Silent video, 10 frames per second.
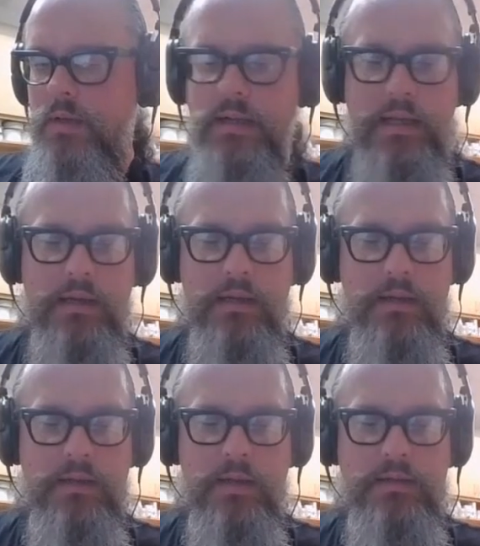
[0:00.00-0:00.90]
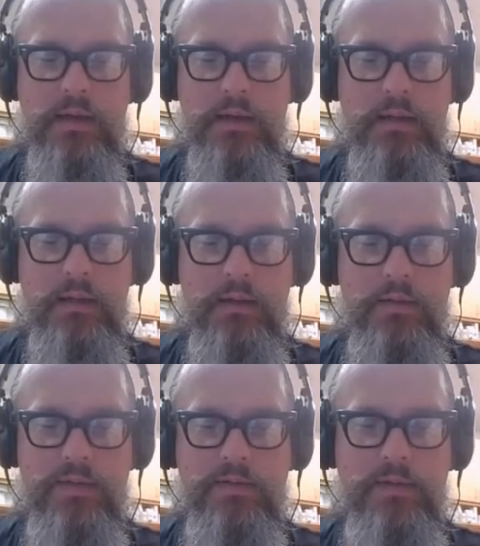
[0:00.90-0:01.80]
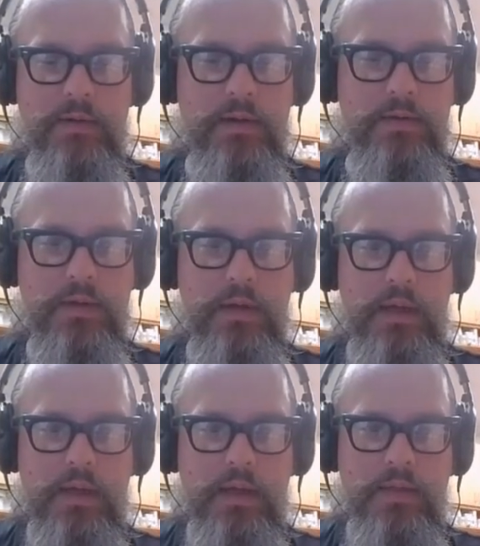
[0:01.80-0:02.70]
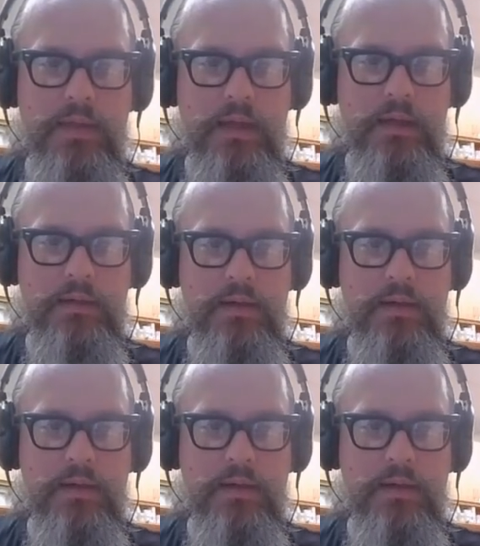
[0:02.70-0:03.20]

I needed a title of the series that